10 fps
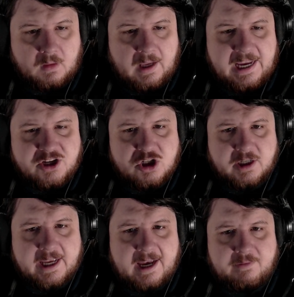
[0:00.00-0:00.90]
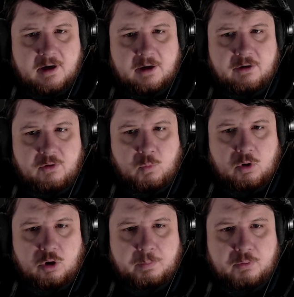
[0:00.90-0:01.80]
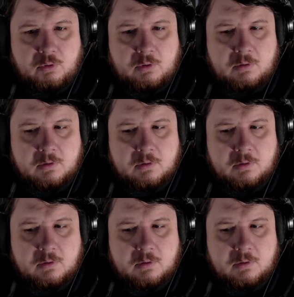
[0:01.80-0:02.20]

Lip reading: Ancient Cavern Under the Whirlpool.